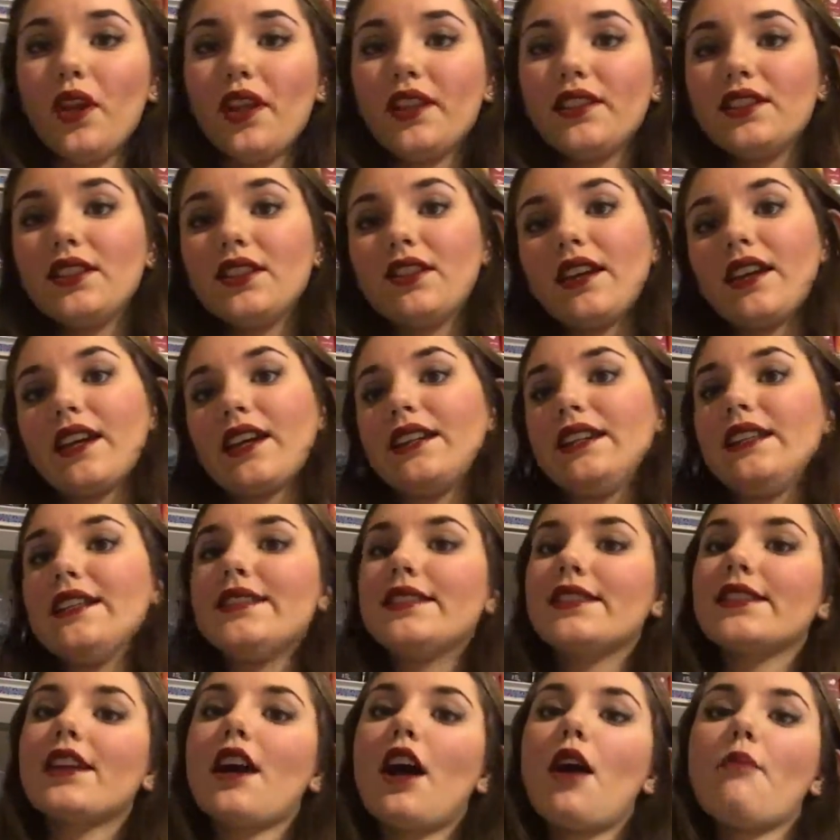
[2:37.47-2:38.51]
and she's like, I need
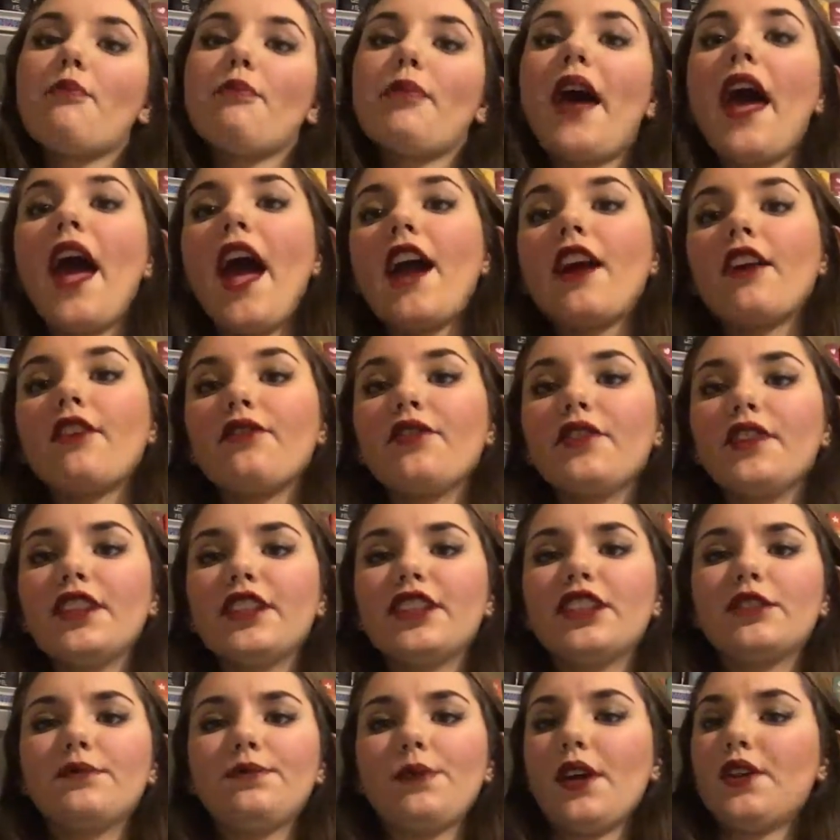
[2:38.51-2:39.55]
you to come back for
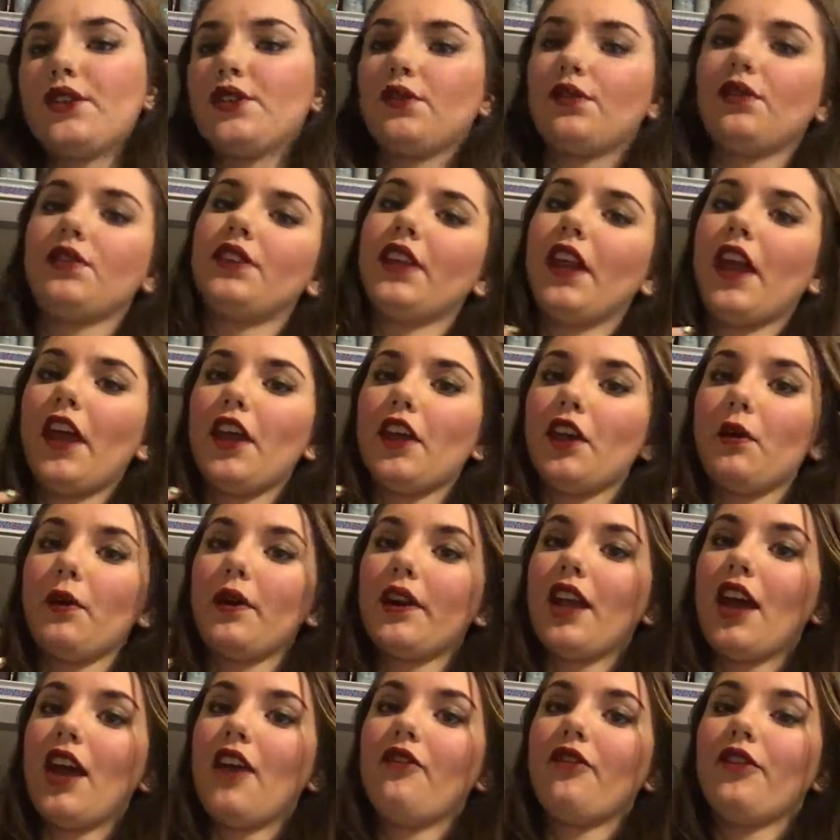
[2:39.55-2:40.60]
this special day or
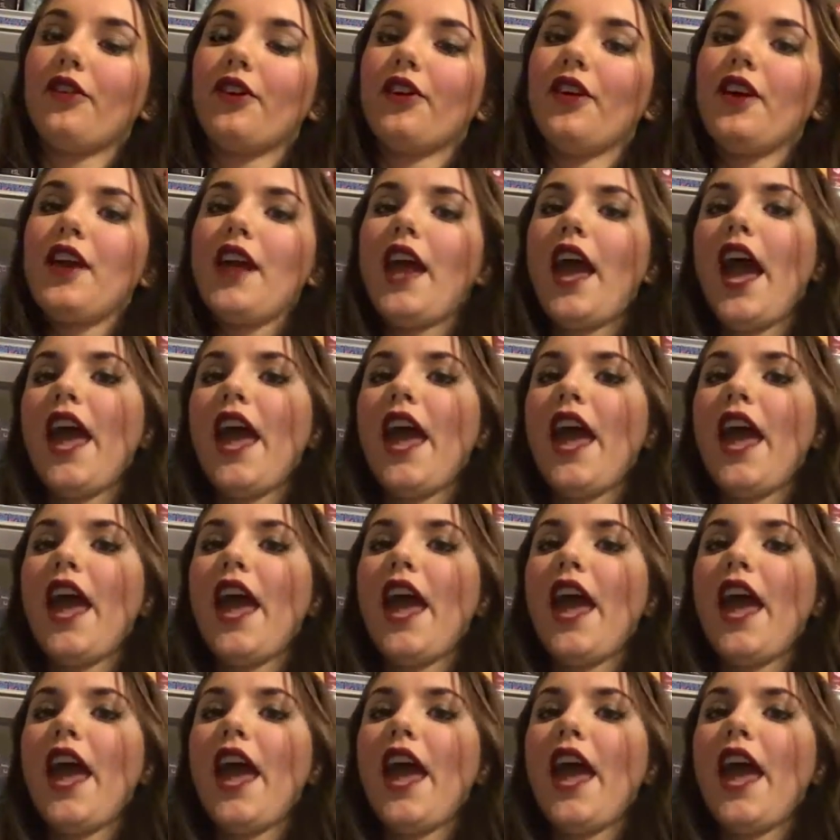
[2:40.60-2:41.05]
whatever.